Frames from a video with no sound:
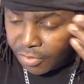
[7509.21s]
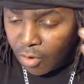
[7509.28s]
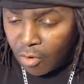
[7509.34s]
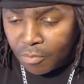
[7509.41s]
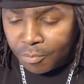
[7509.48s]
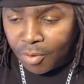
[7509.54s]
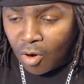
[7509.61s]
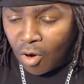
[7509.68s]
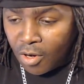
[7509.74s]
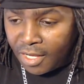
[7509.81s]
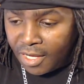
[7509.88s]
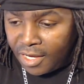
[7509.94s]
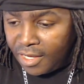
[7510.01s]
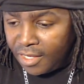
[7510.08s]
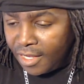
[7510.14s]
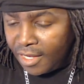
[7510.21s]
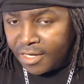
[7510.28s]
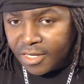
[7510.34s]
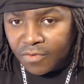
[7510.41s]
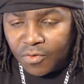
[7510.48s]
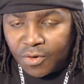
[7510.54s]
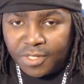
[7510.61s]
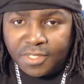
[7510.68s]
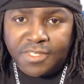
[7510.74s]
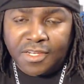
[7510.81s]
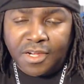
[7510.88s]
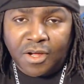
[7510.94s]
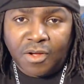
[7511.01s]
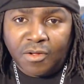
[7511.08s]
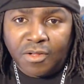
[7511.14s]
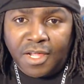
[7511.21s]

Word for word: third party indifference, you know,